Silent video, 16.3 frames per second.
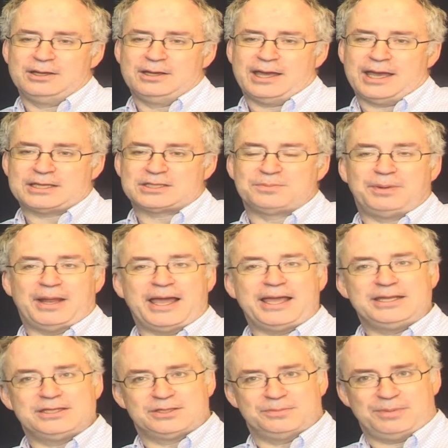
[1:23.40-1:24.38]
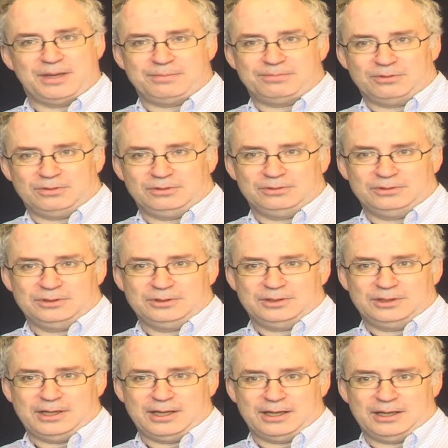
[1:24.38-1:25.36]
explain to people
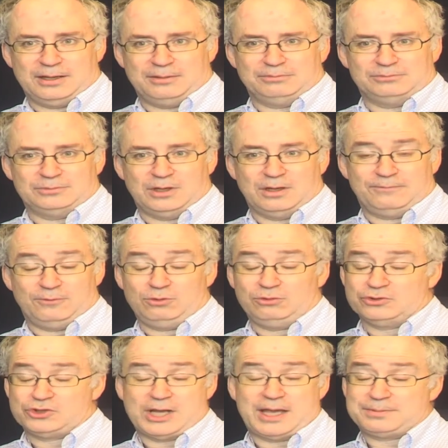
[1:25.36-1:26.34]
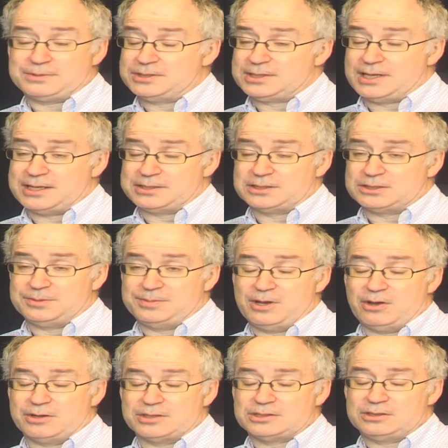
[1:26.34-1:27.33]
of all shapes and sizes, to be
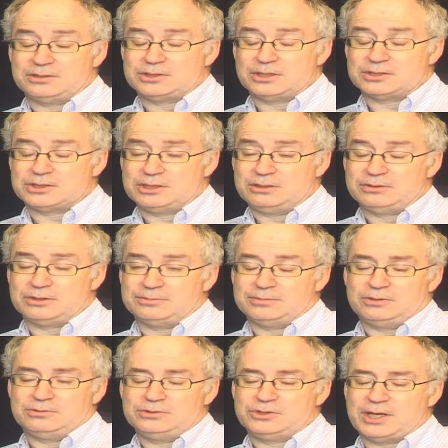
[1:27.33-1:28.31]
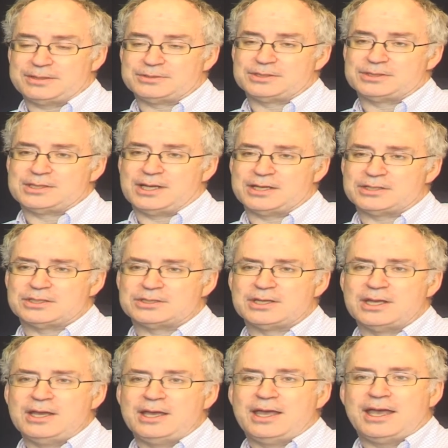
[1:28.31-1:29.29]
honest, not just children, but all shapes and sizes,
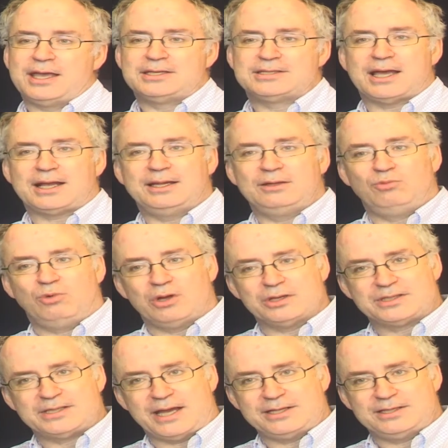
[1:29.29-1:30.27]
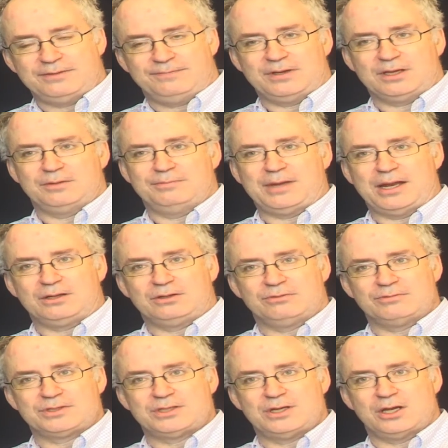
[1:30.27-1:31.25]
exactly what scientific and medical
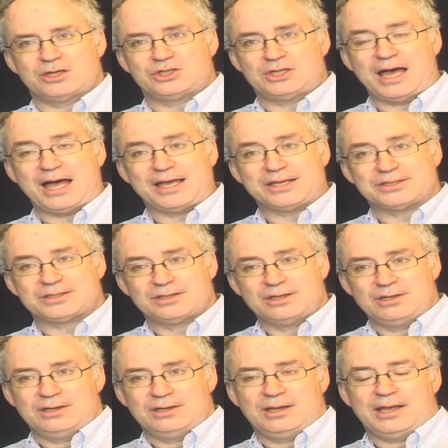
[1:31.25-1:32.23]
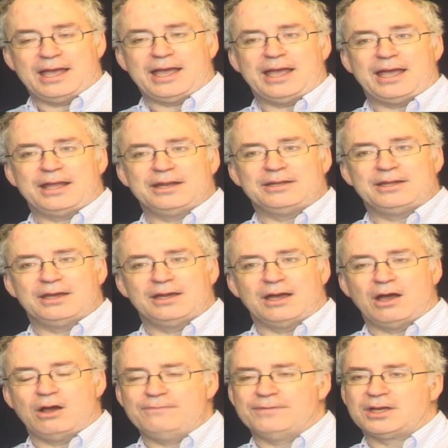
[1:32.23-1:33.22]
research does, and
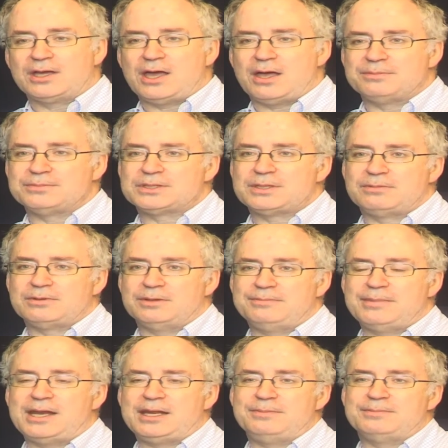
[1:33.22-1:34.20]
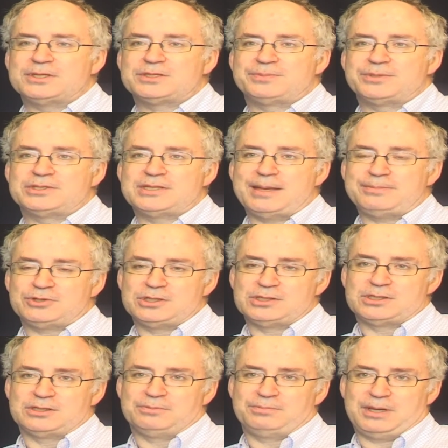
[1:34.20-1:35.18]
overcome some of the many
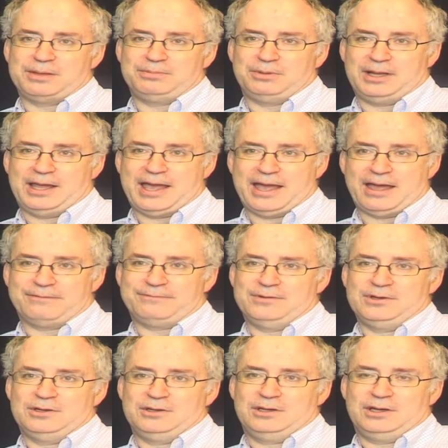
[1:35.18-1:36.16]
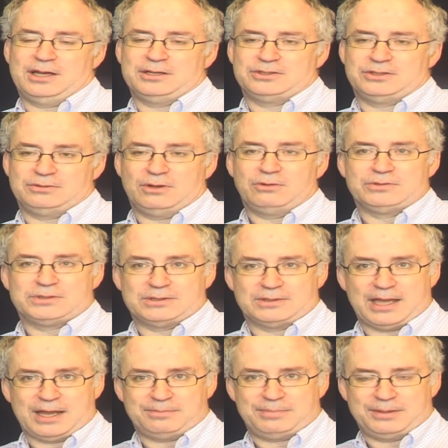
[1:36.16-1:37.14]
misperceptions that people have, and to also
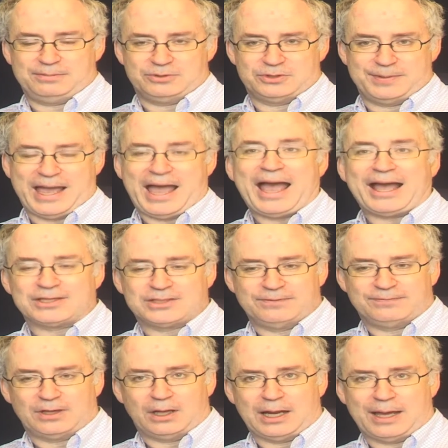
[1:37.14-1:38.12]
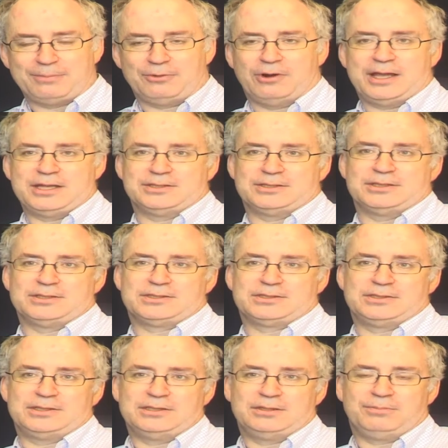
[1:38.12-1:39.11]
get people to be active
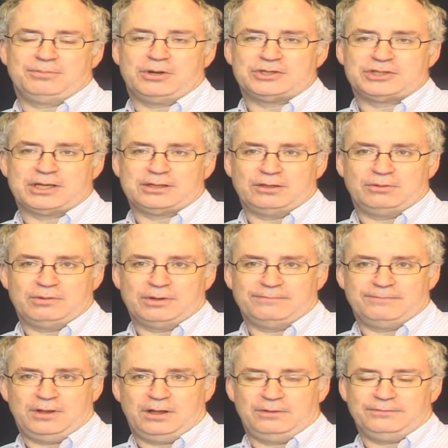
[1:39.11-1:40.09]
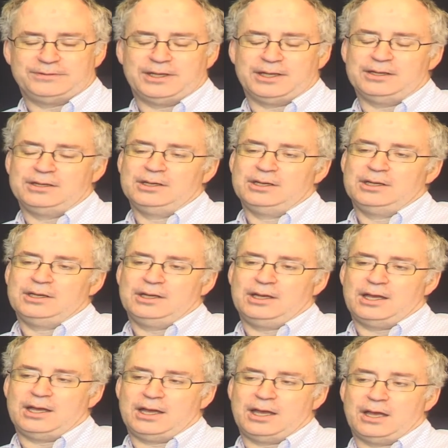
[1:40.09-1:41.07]
collaborators in the project that we're involved in,
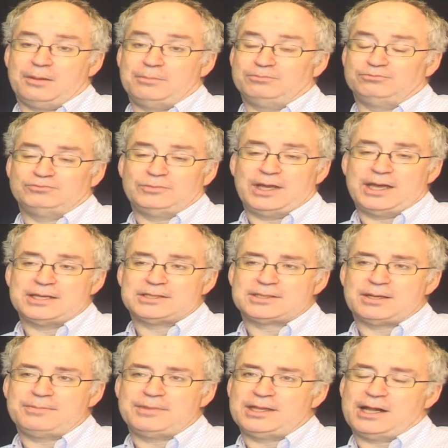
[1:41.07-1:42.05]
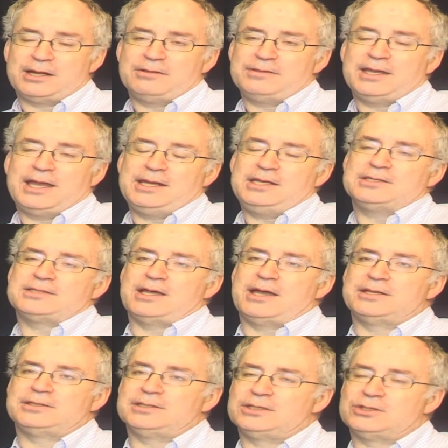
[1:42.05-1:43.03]
is something I don't think any
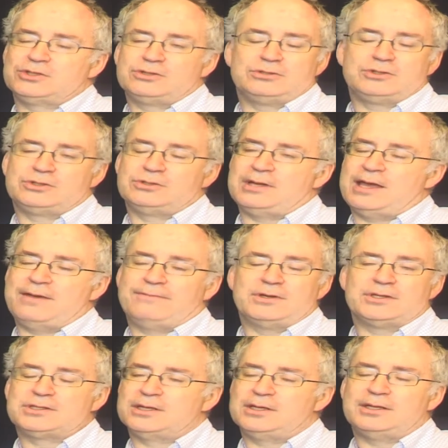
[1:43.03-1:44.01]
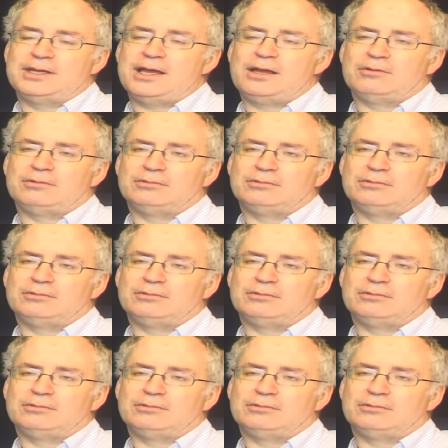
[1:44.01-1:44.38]
scientist should ever turn down.